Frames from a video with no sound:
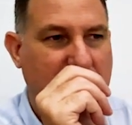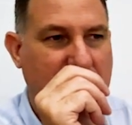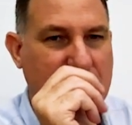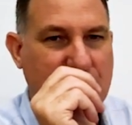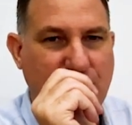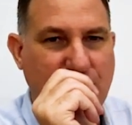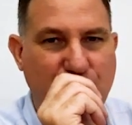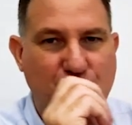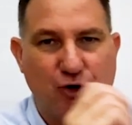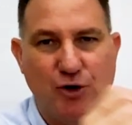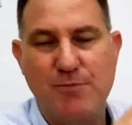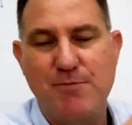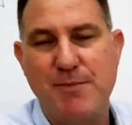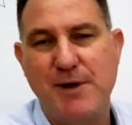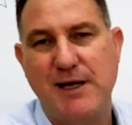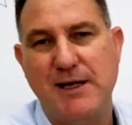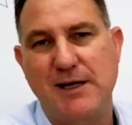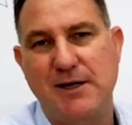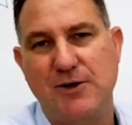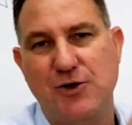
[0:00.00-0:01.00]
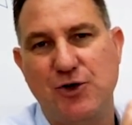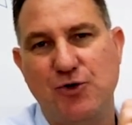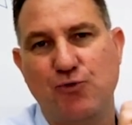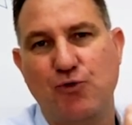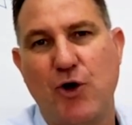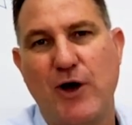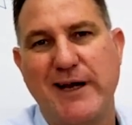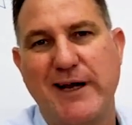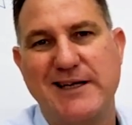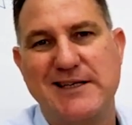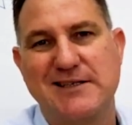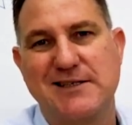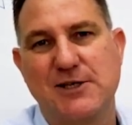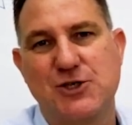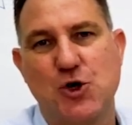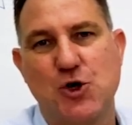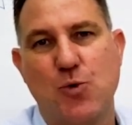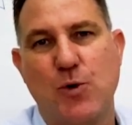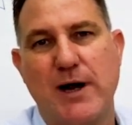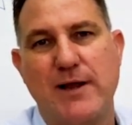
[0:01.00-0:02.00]
you've got to make it right in such
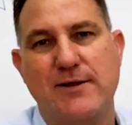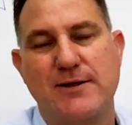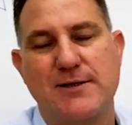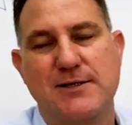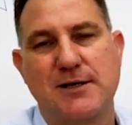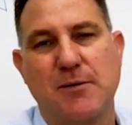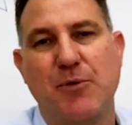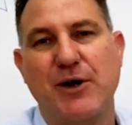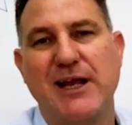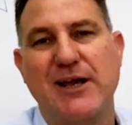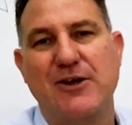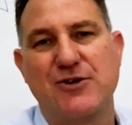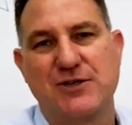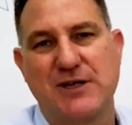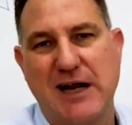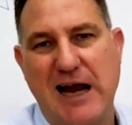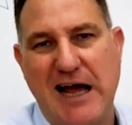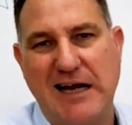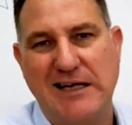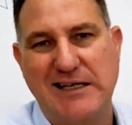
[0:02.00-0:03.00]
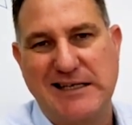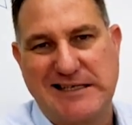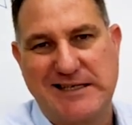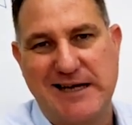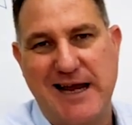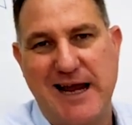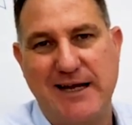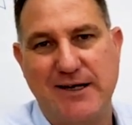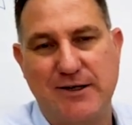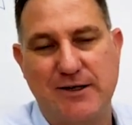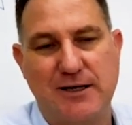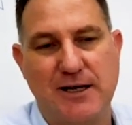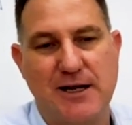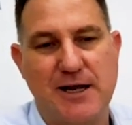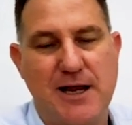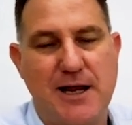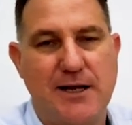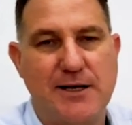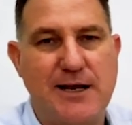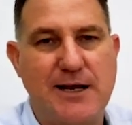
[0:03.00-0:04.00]
a way that somebody else can understand
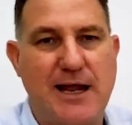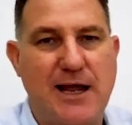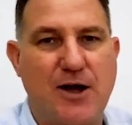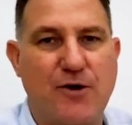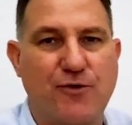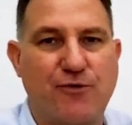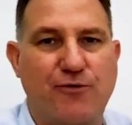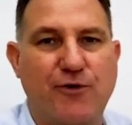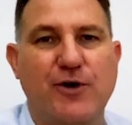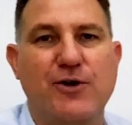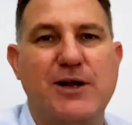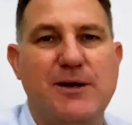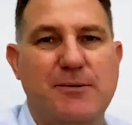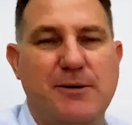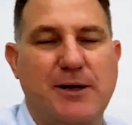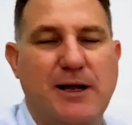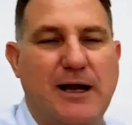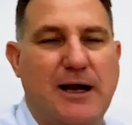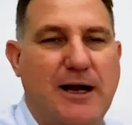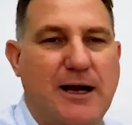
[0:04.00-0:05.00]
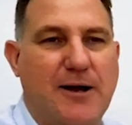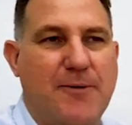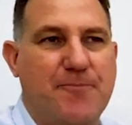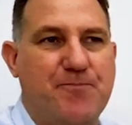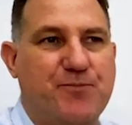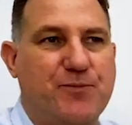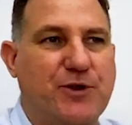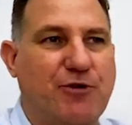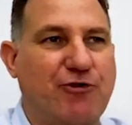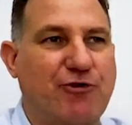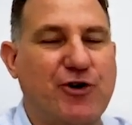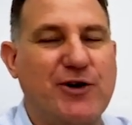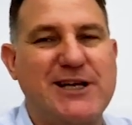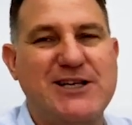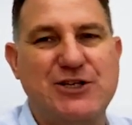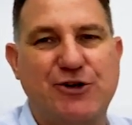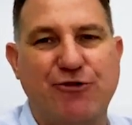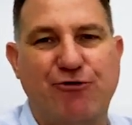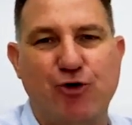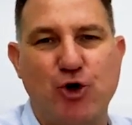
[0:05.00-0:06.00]
it. Now, it's very
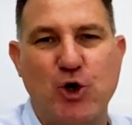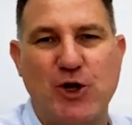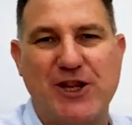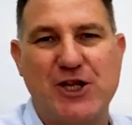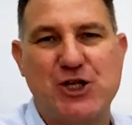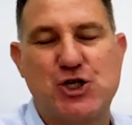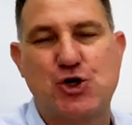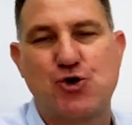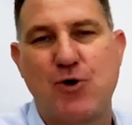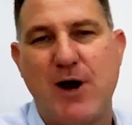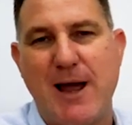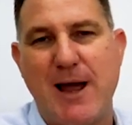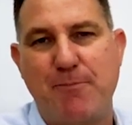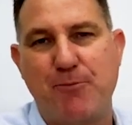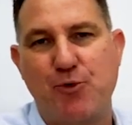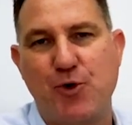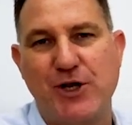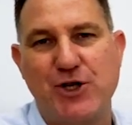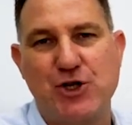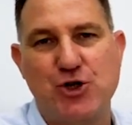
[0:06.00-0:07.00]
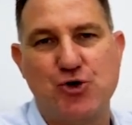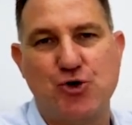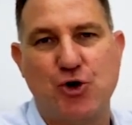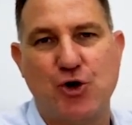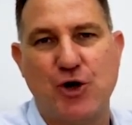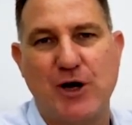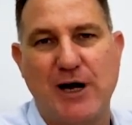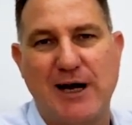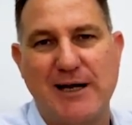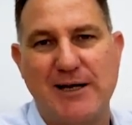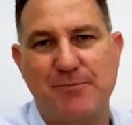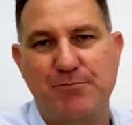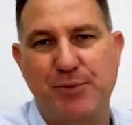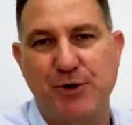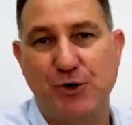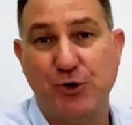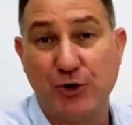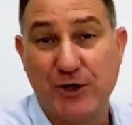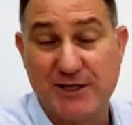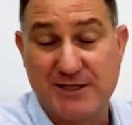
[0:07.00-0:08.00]
easy to fall into the trap when you're
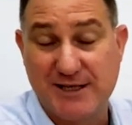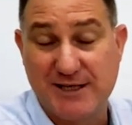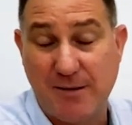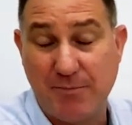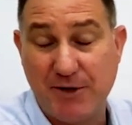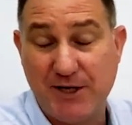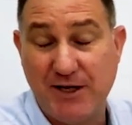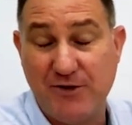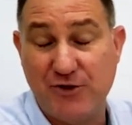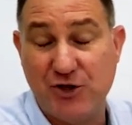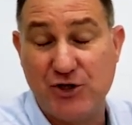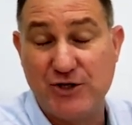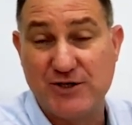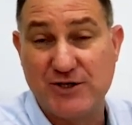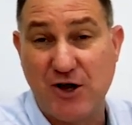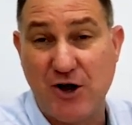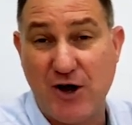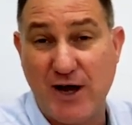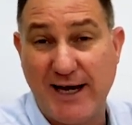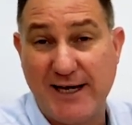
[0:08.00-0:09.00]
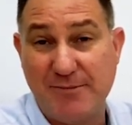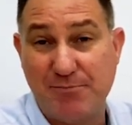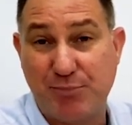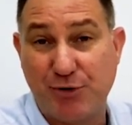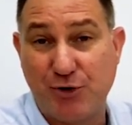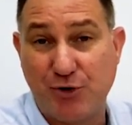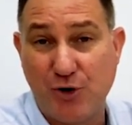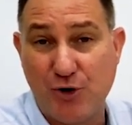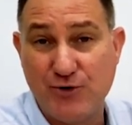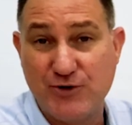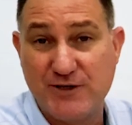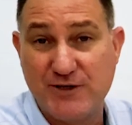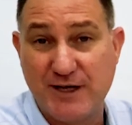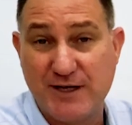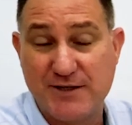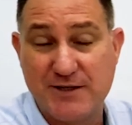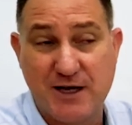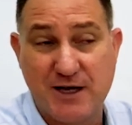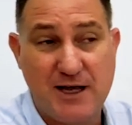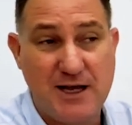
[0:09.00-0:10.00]
building something in the design
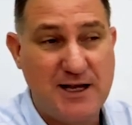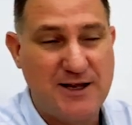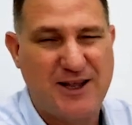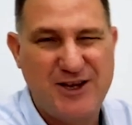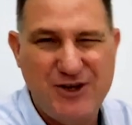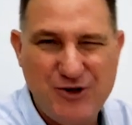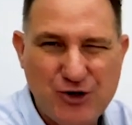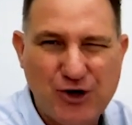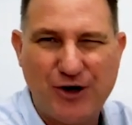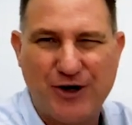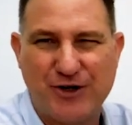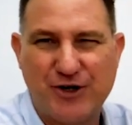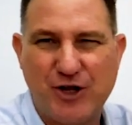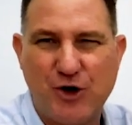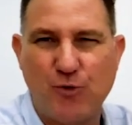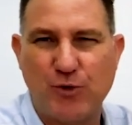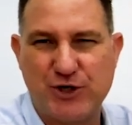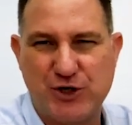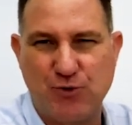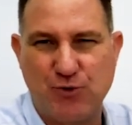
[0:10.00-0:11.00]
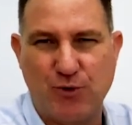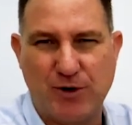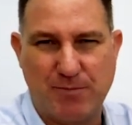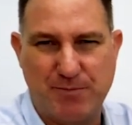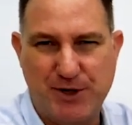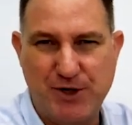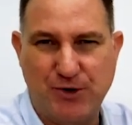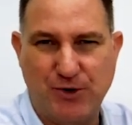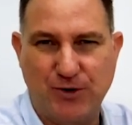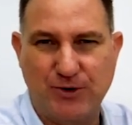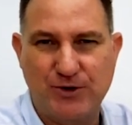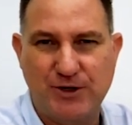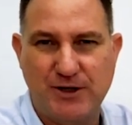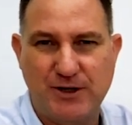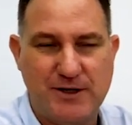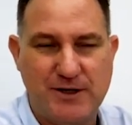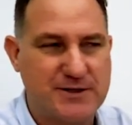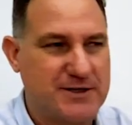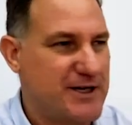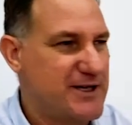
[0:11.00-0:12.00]
process that you kind of know what you want to build.
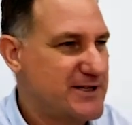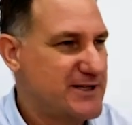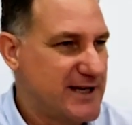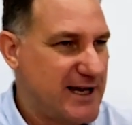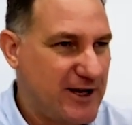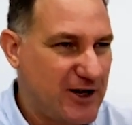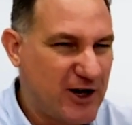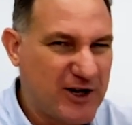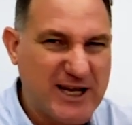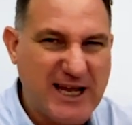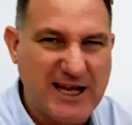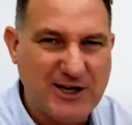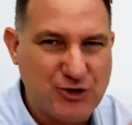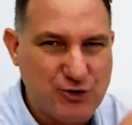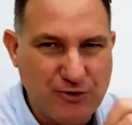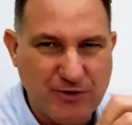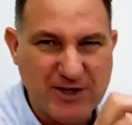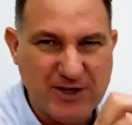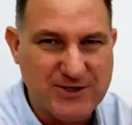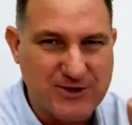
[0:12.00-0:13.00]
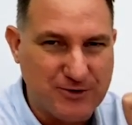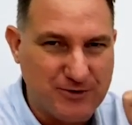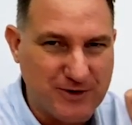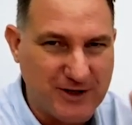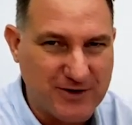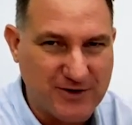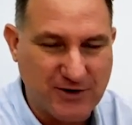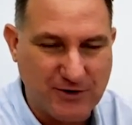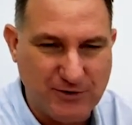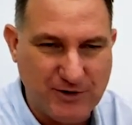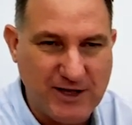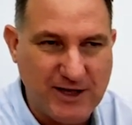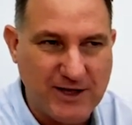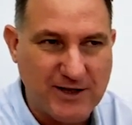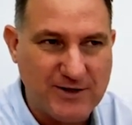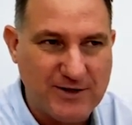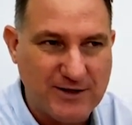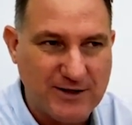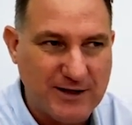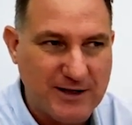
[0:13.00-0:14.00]
So you say, oh yeah, do this, do this, do
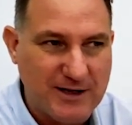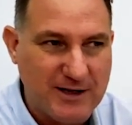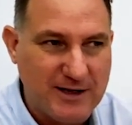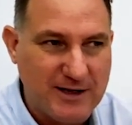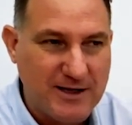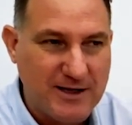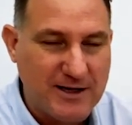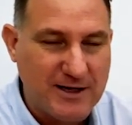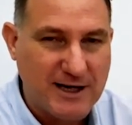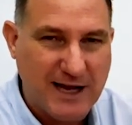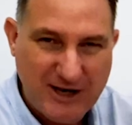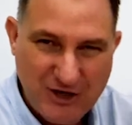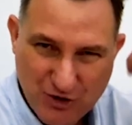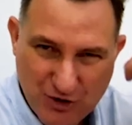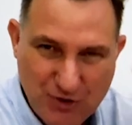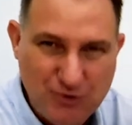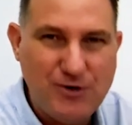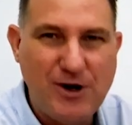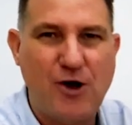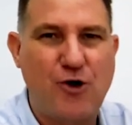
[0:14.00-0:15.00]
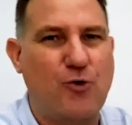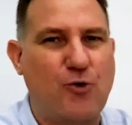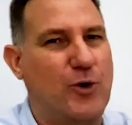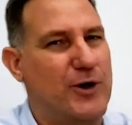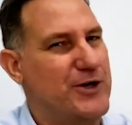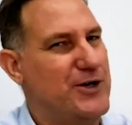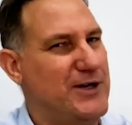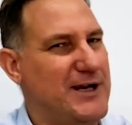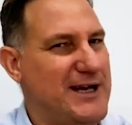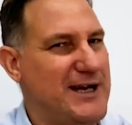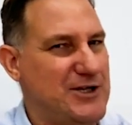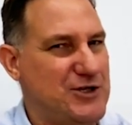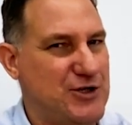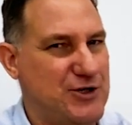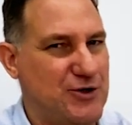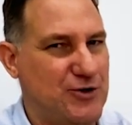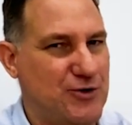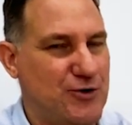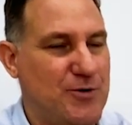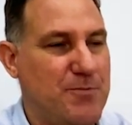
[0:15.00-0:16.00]
this. And you know what you need
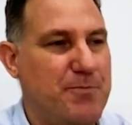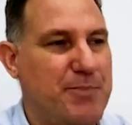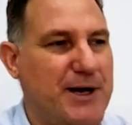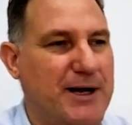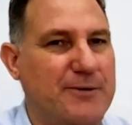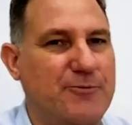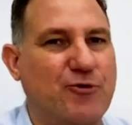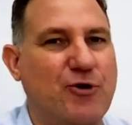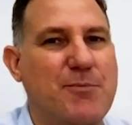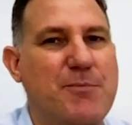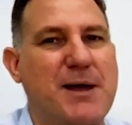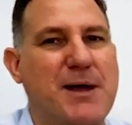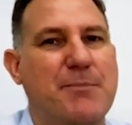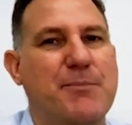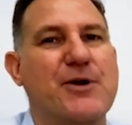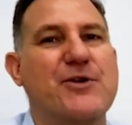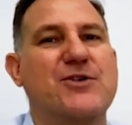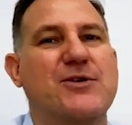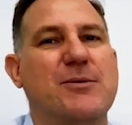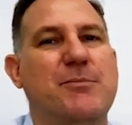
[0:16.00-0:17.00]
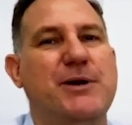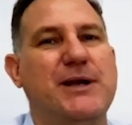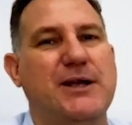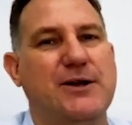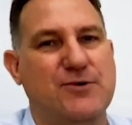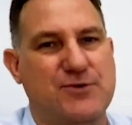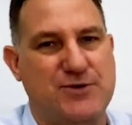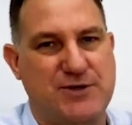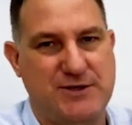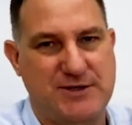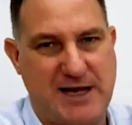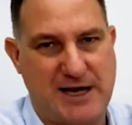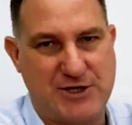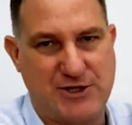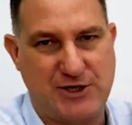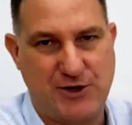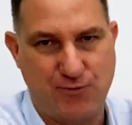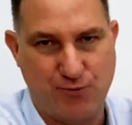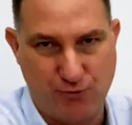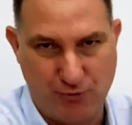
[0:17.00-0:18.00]
to do, but remember, somebody else is
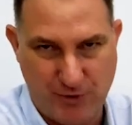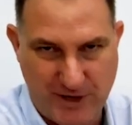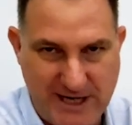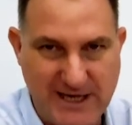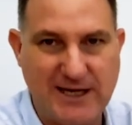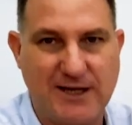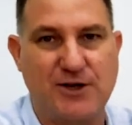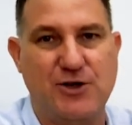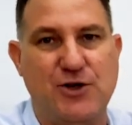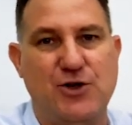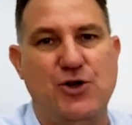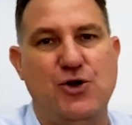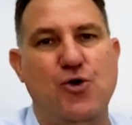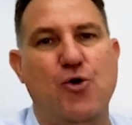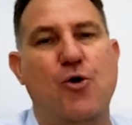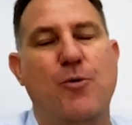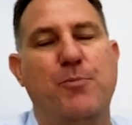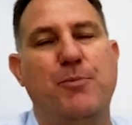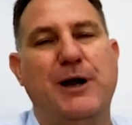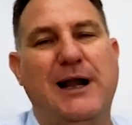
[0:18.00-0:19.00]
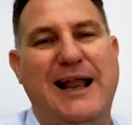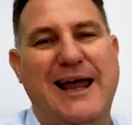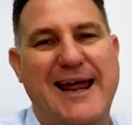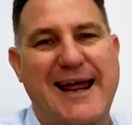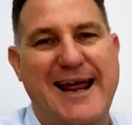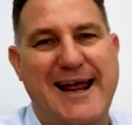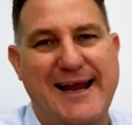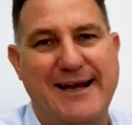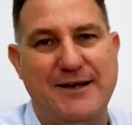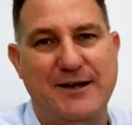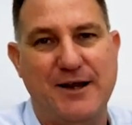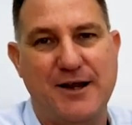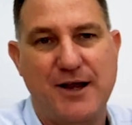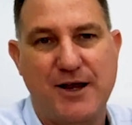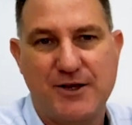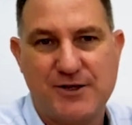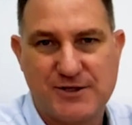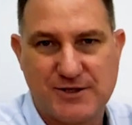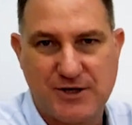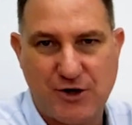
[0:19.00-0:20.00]
actually reading your plan.
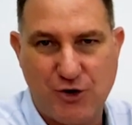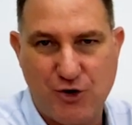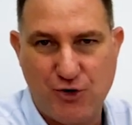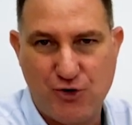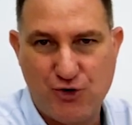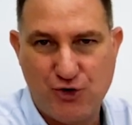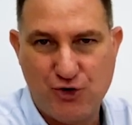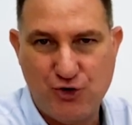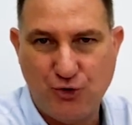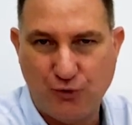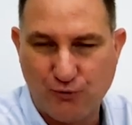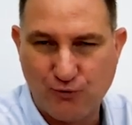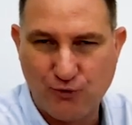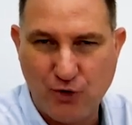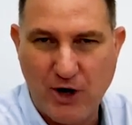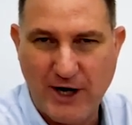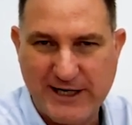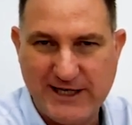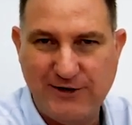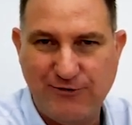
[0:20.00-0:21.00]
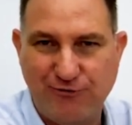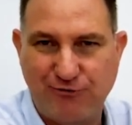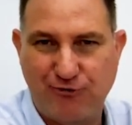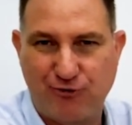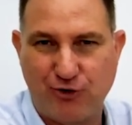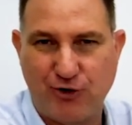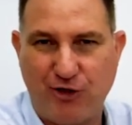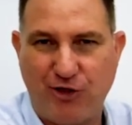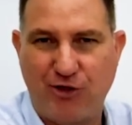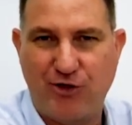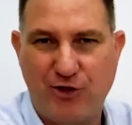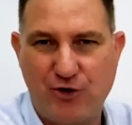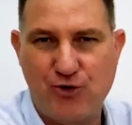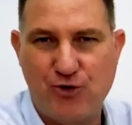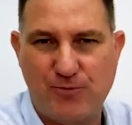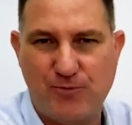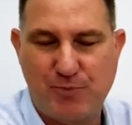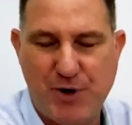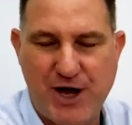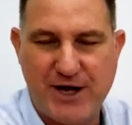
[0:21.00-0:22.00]
So you're writing for a
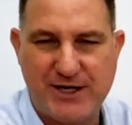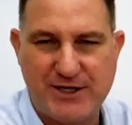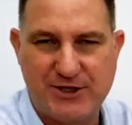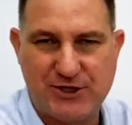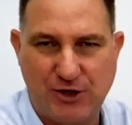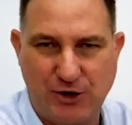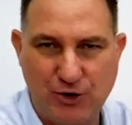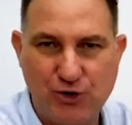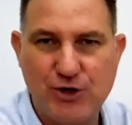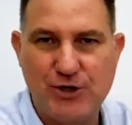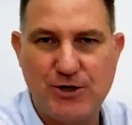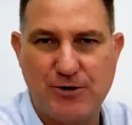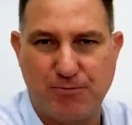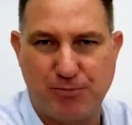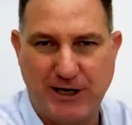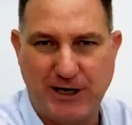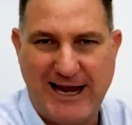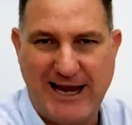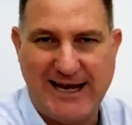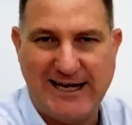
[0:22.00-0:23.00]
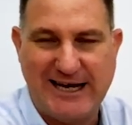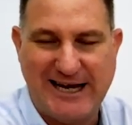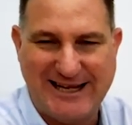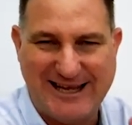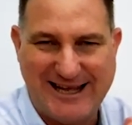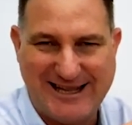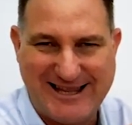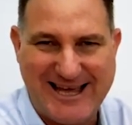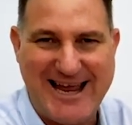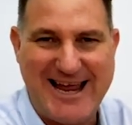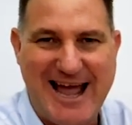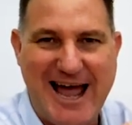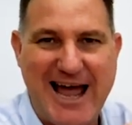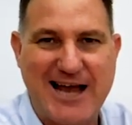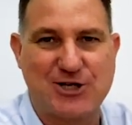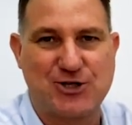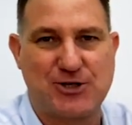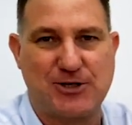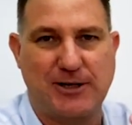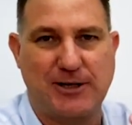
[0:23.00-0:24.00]
third party to look at your plan and that they
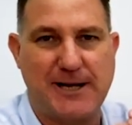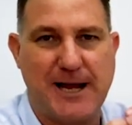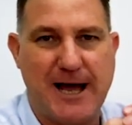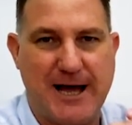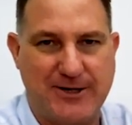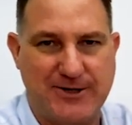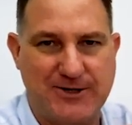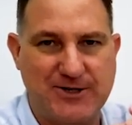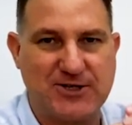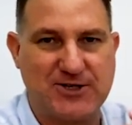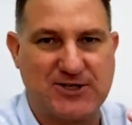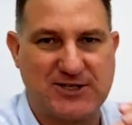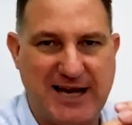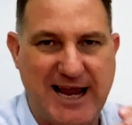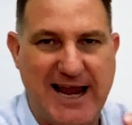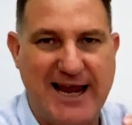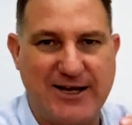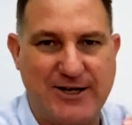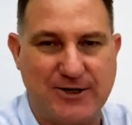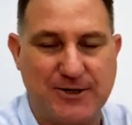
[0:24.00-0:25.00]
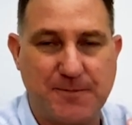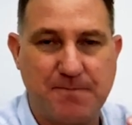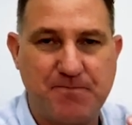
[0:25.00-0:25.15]
actually understand it.